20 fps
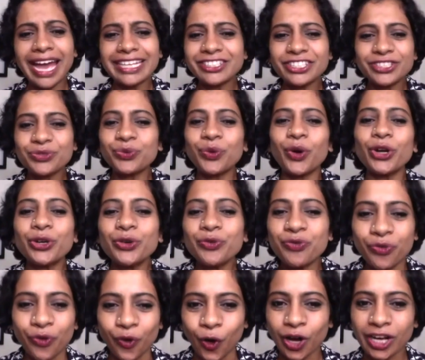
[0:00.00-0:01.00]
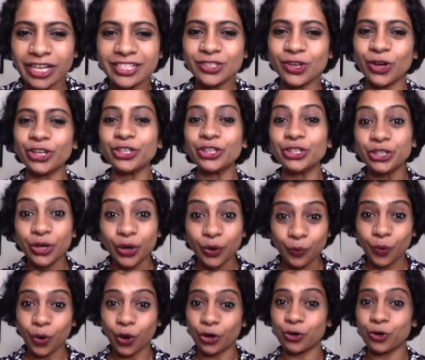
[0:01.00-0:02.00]
I just want to focus on
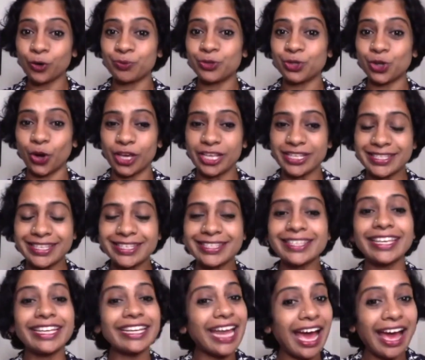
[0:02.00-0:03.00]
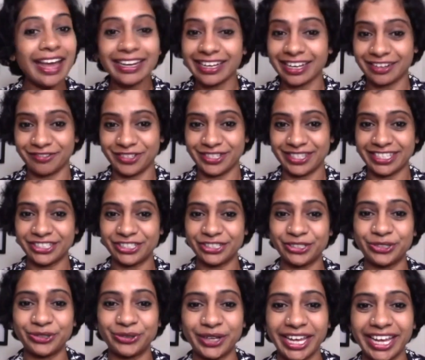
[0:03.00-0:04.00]
your wardrobe choices in our
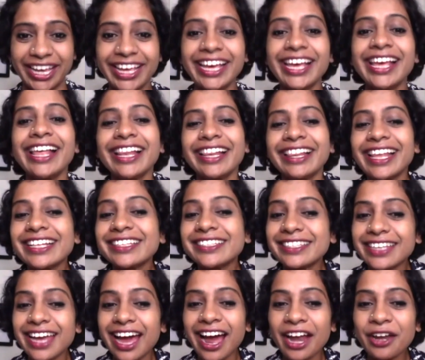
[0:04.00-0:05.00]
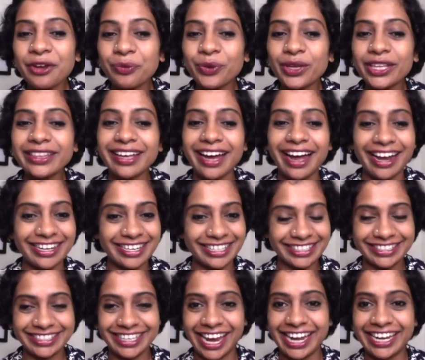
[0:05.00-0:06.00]
conversation today. Let's start with
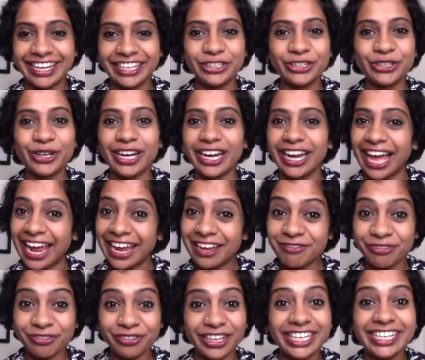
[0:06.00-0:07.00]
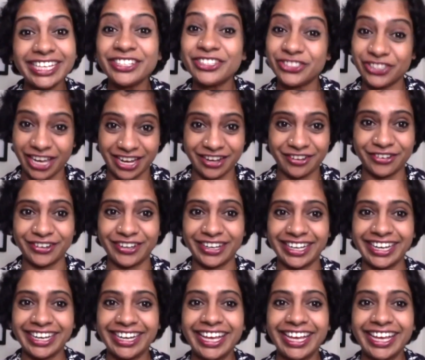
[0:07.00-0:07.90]
understanding your life in general.